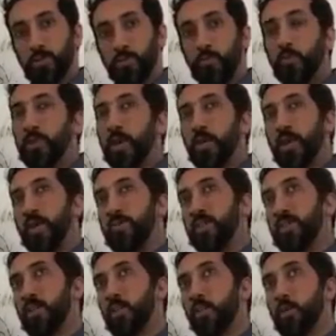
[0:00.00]
without having
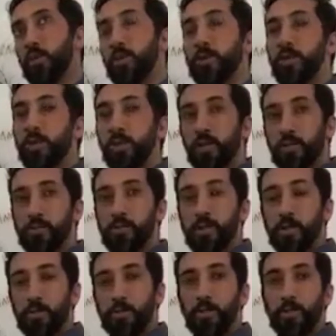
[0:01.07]
to learn the
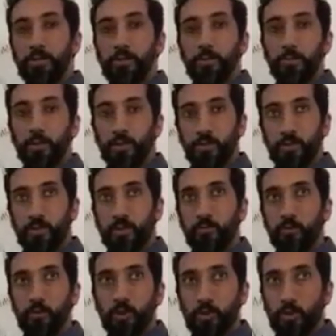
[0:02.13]
other 100 words. If
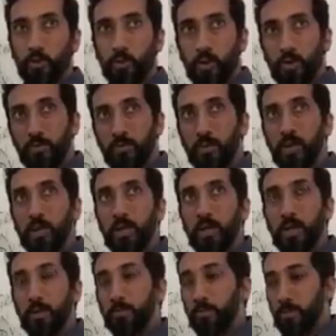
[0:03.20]
you just know
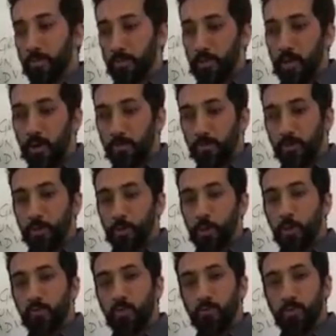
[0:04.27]
of the operation
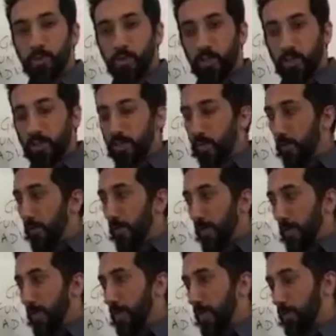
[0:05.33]
of a machine,
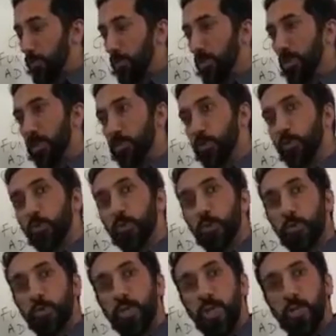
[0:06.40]
it actually lets you
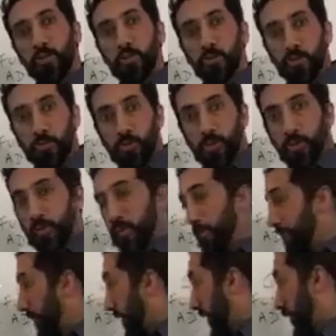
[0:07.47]
create those words.
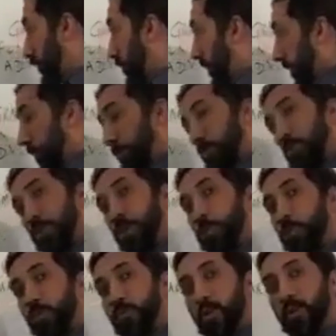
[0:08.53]
If you become good at
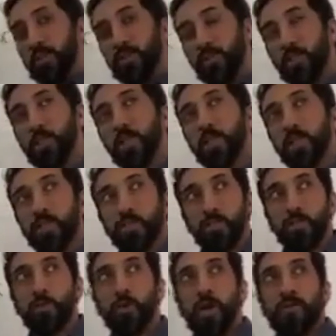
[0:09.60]
morphology,
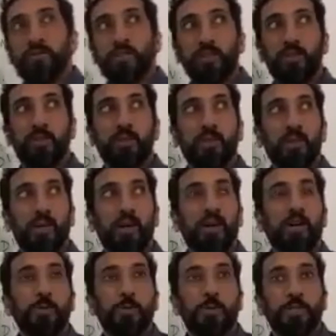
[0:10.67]
you have to learn
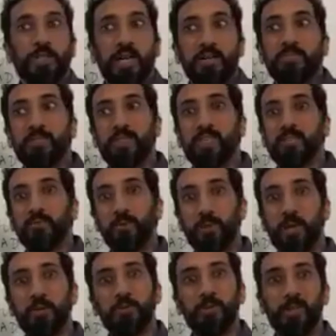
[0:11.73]
100 times less
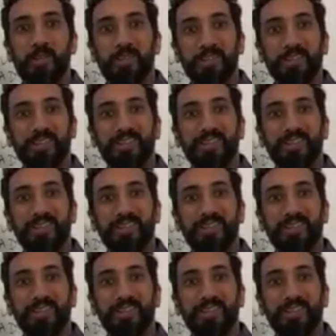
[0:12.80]
vocabulary.